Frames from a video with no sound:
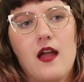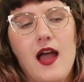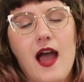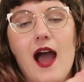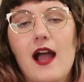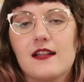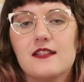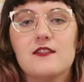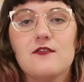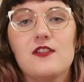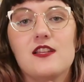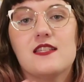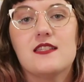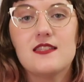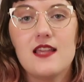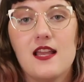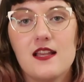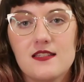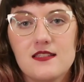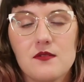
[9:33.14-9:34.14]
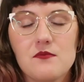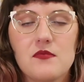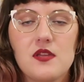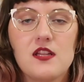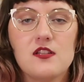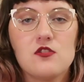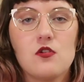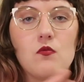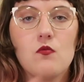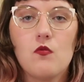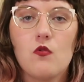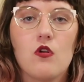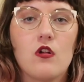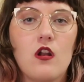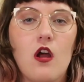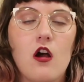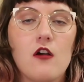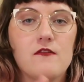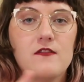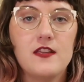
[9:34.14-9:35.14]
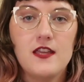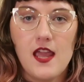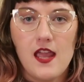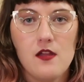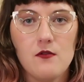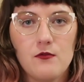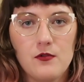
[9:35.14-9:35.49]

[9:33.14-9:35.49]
actively say something to ward off gay